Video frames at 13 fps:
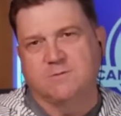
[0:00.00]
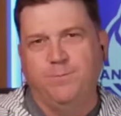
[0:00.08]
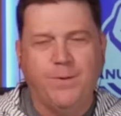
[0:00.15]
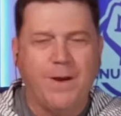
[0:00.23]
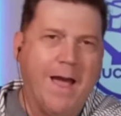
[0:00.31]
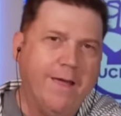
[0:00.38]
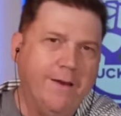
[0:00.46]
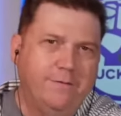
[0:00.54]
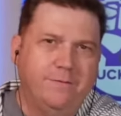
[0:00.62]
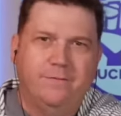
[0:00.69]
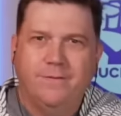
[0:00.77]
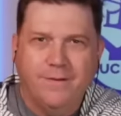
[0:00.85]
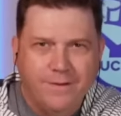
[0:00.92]
But
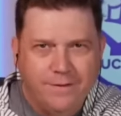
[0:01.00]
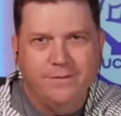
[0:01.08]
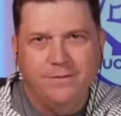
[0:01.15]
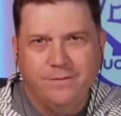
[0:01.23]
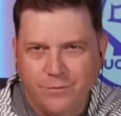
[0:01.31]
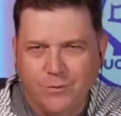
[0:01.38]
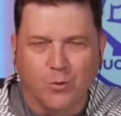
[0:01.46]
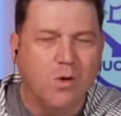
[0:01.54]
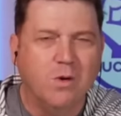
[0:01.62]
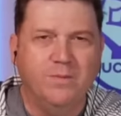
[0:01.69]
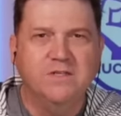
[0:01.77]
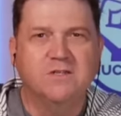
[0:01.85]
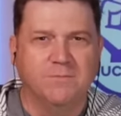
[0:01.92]
there
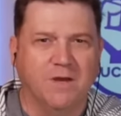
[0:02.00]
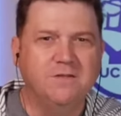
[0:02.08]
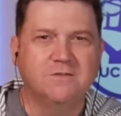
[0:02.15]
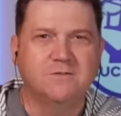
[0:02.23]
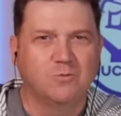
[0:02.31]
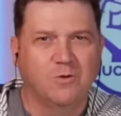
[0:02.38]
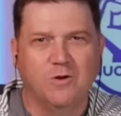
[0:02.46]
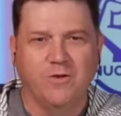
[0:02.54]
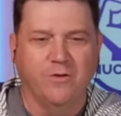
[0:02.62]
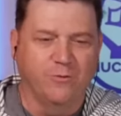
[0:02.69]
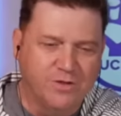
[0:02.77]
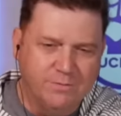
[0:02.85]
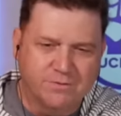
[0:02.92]
will be some nights where the
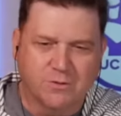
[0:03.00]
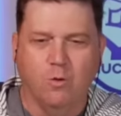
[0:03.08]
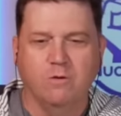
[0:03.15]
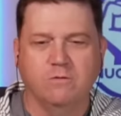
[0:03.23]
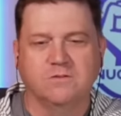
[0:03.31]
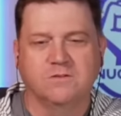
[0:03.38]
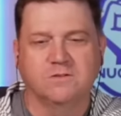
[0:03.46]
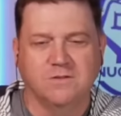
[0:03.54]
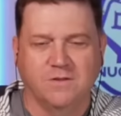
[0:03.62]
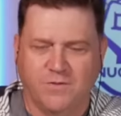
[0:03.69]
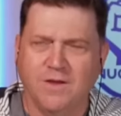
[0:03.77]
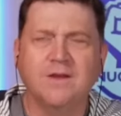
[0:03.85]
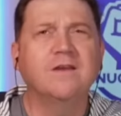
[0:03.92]
other team scores, I
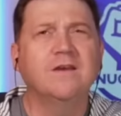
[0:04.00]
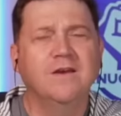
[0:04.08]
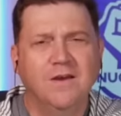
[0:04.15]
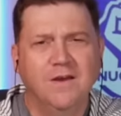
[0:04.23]
think.